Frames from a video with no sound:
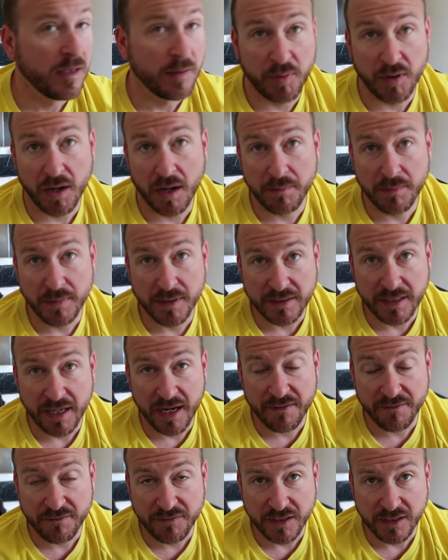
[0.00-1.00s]
The problem is
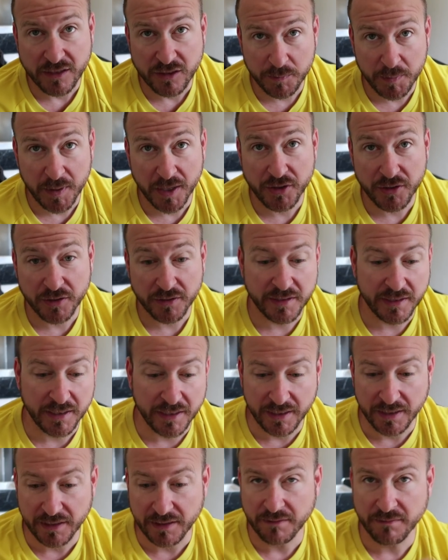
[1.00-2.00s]
I have the
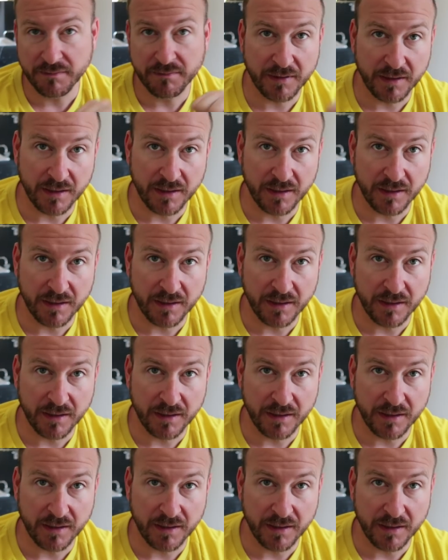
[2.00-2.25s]
specialty